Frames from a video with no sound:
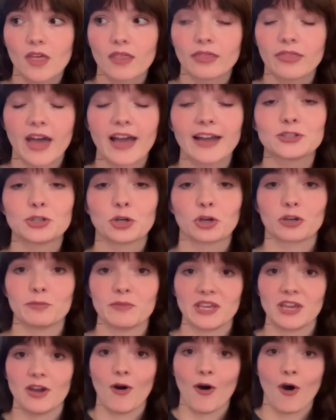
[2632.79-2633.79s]
that took
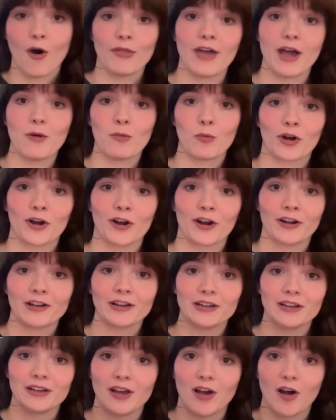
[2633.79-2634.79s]
me all that work,
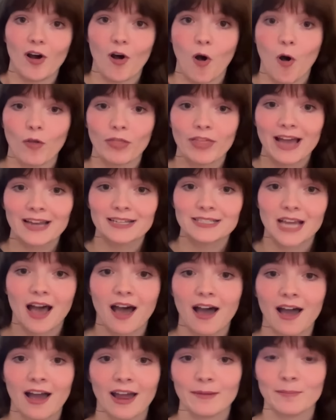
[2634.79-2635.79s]
all that
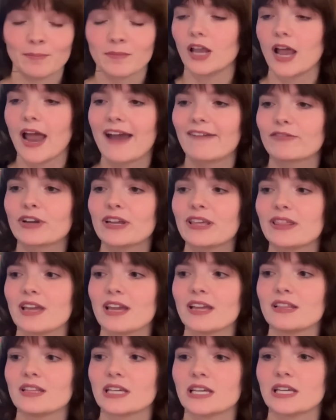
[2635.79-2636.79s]
time,
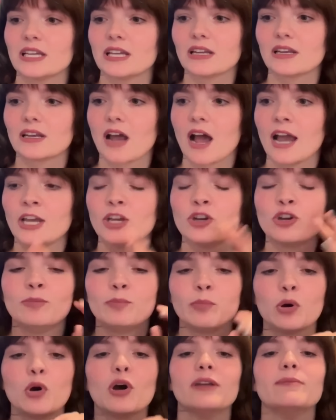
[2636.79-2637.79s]
everything that I could
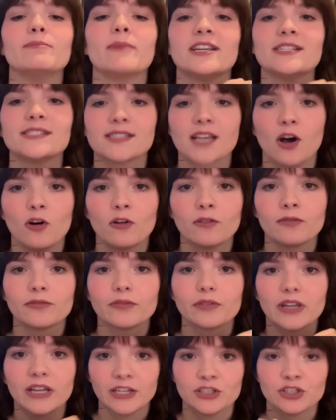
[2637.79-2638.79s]
put myself
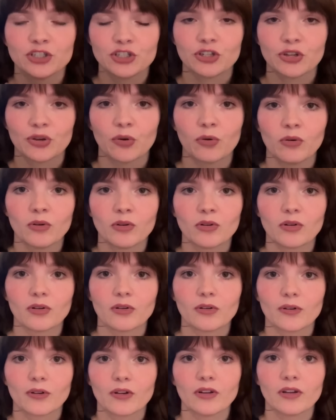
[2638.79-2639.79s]
into.
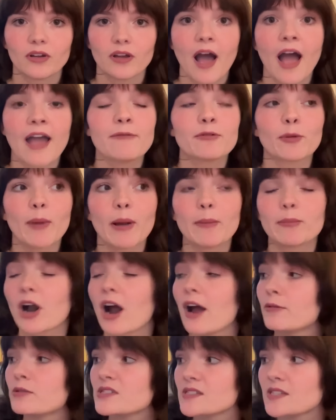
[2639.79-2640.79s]
I remember
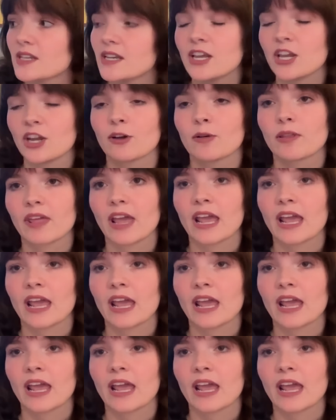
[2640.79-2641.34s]
I was sitting here with